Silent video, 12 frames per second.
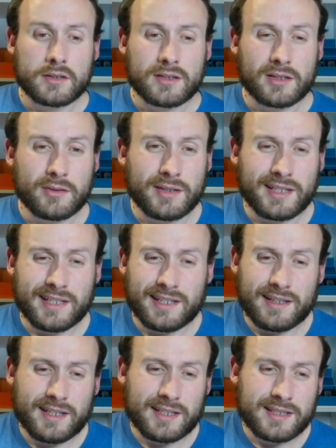So
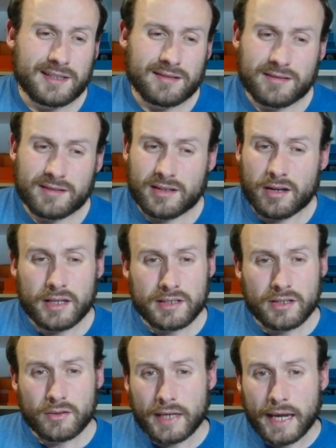it's
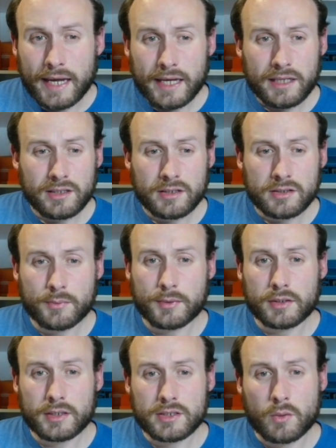okay, to
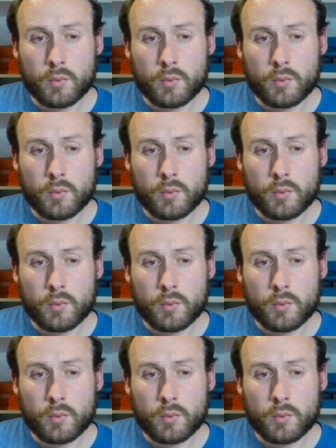be honest.